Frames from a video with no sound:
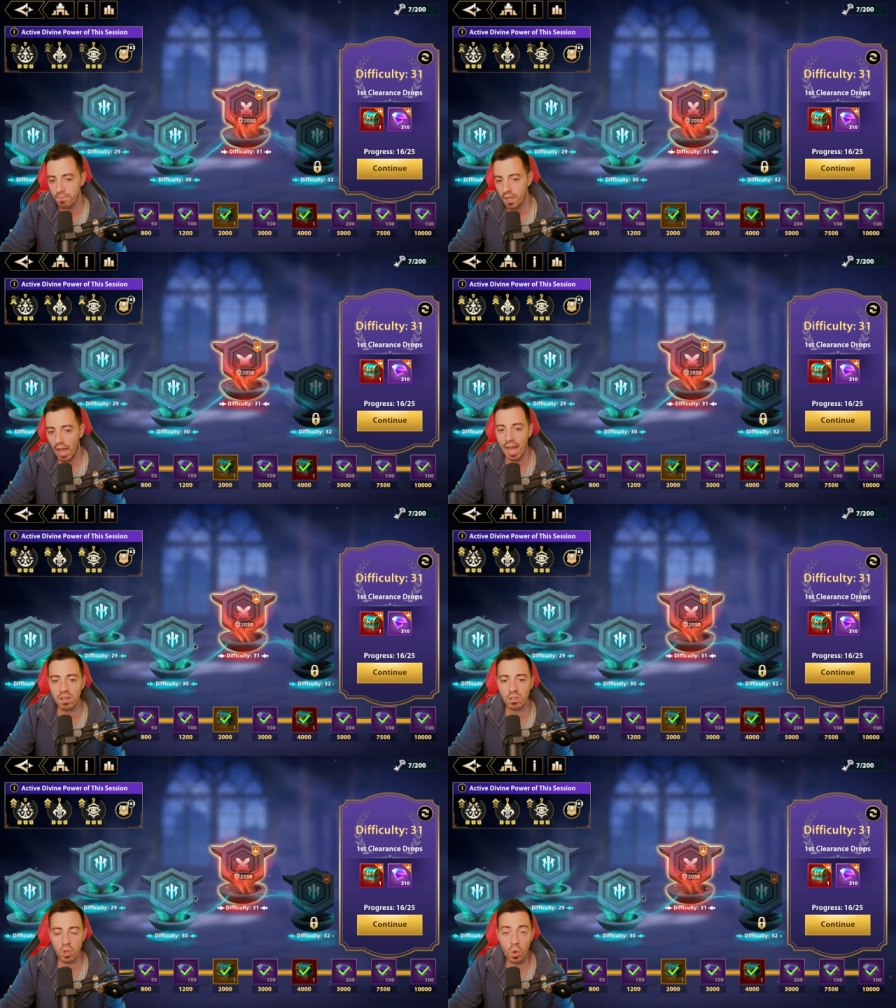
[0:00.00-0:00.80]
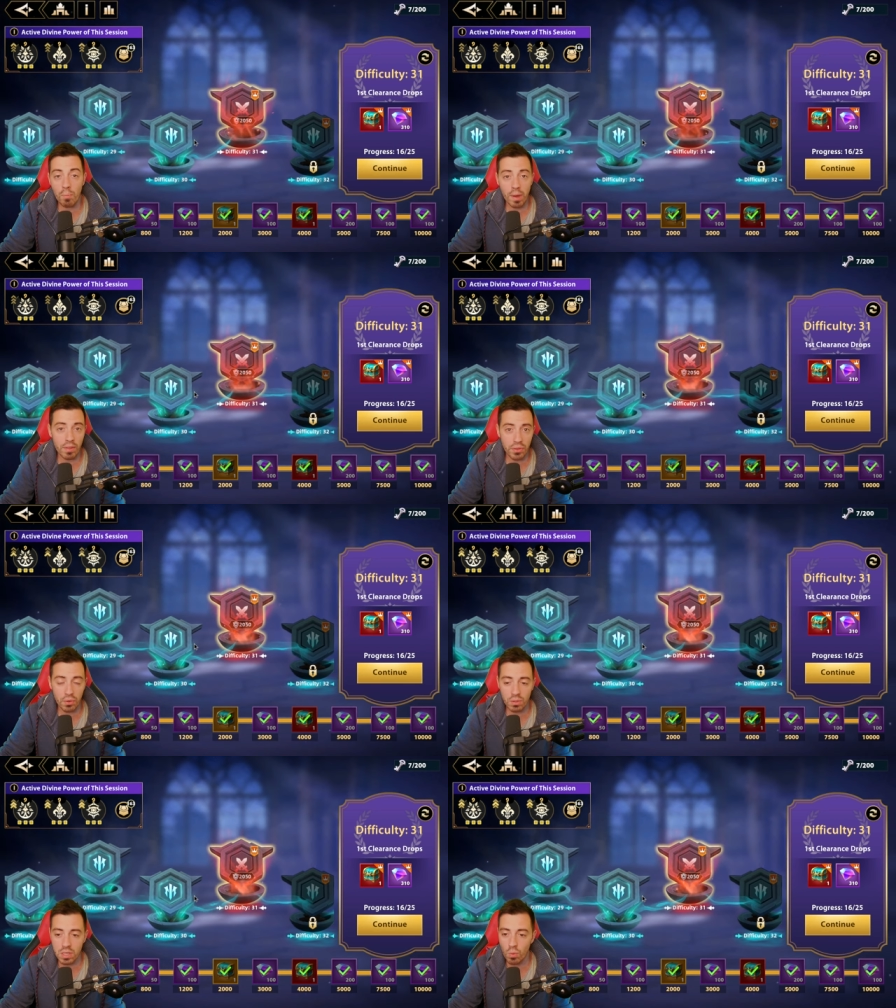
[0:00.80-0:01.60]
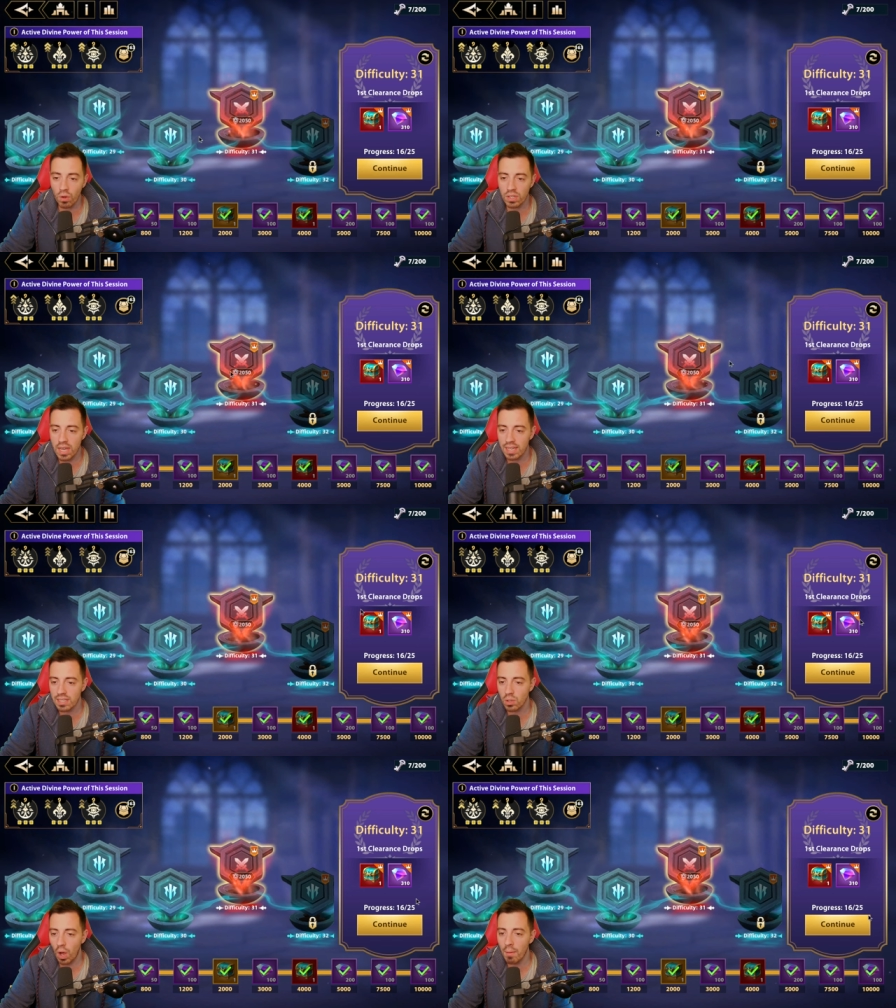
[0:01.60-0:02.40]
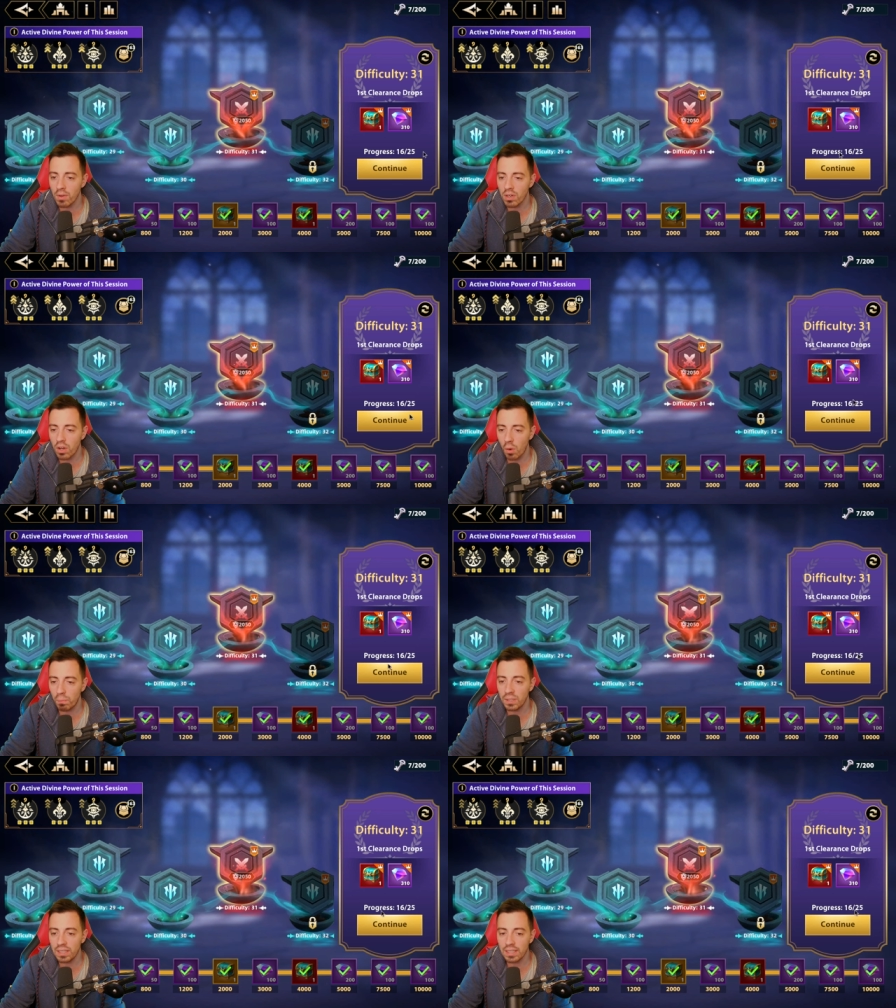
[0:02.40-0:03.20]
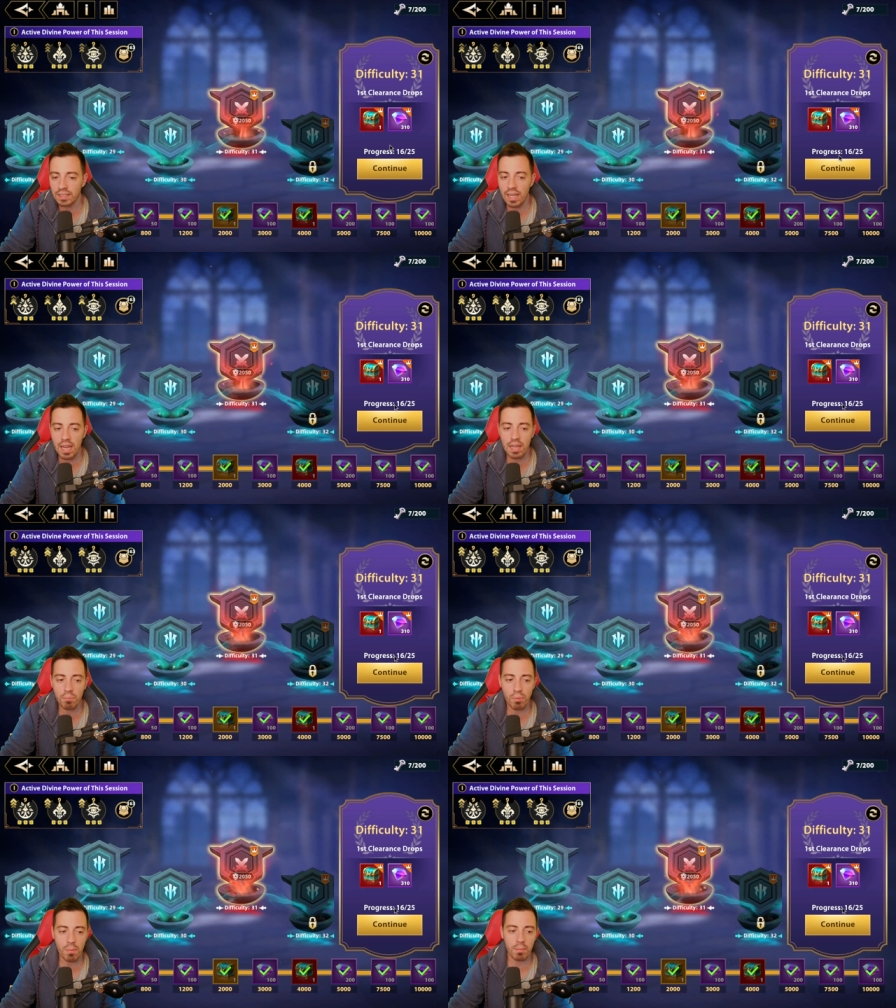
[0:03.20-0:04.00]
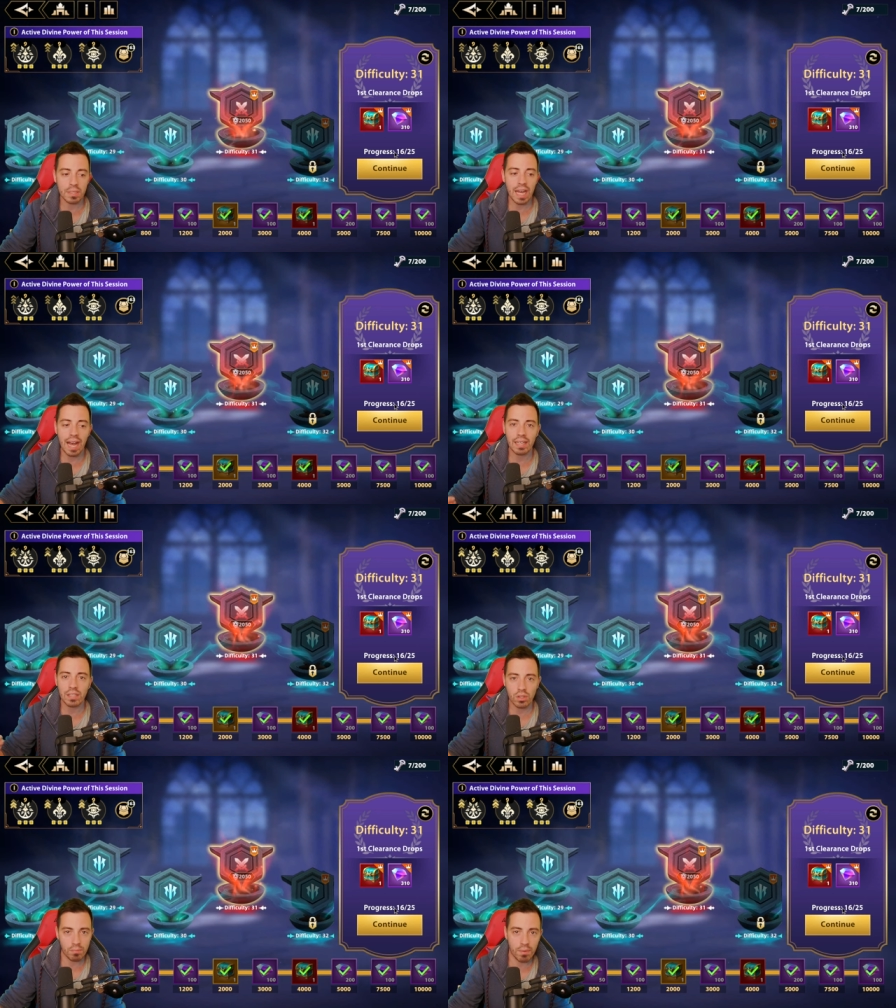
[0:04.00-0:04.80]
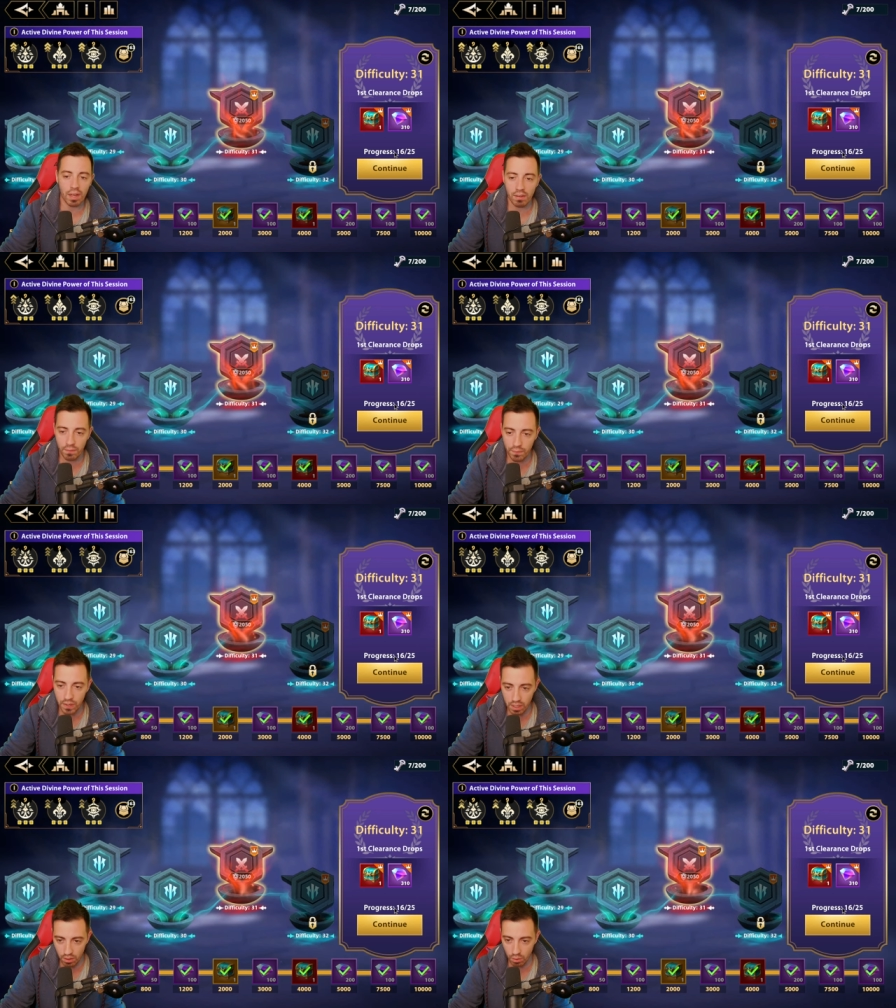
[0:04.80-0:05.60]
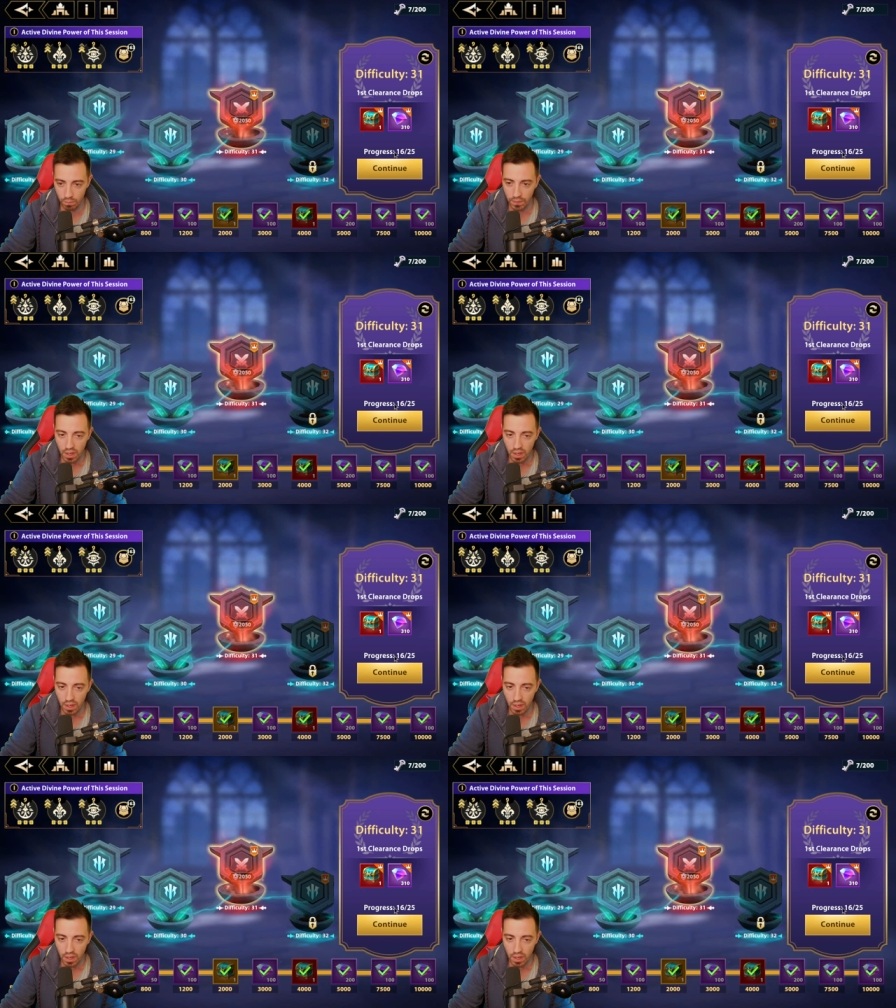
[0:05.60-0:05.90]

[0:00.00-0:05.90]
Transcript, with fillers: I don't know about the 31 yet, so I'm gonna complete it and probably add it to my video.